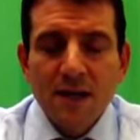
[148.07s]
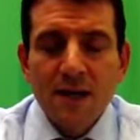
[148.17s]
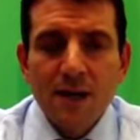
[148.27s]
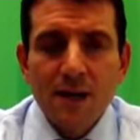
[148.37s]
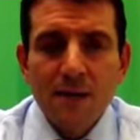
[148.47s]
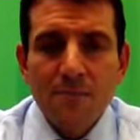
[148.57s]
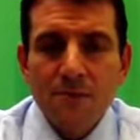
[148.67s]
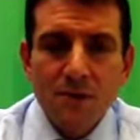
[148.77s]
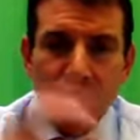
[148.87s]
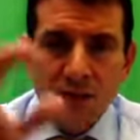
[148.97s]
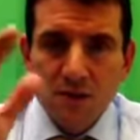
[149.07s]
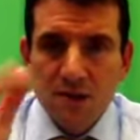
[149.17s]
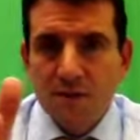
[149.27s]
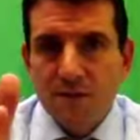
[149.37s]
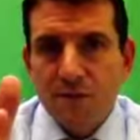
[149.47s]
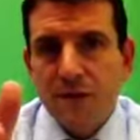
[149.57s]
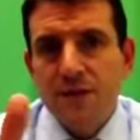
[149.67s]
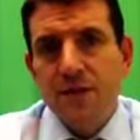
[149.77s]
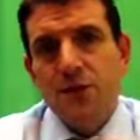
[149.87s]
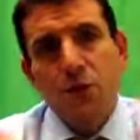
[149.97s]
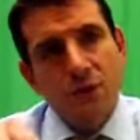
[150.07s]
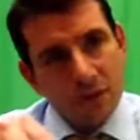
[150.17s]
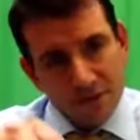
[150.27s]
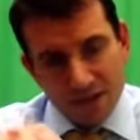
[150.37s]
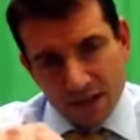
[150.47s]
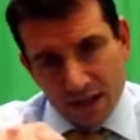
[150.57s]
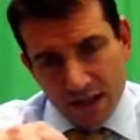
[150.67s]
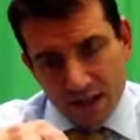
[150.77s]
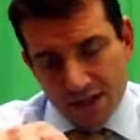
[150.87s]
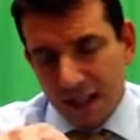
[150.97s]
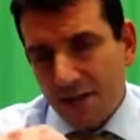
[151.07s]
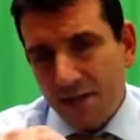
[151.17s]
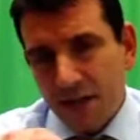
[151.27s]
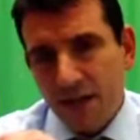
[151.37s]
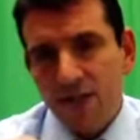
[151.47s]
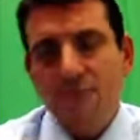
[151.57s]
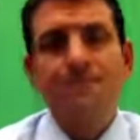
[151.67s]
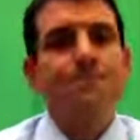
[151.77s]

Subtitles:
So he's lived in free territories, lived in slave states.